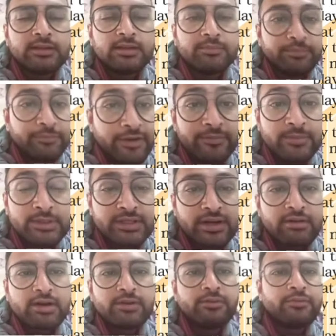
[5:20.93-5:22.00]
famous
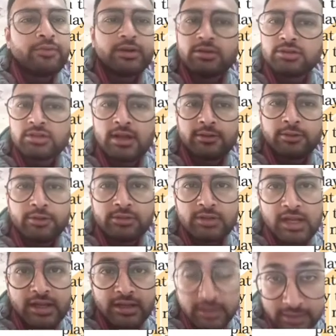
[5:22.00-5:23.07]
ground Firoz Shah
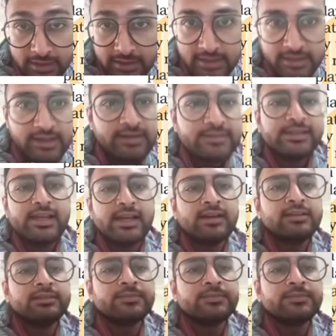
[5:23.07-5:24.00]
Kotla in India.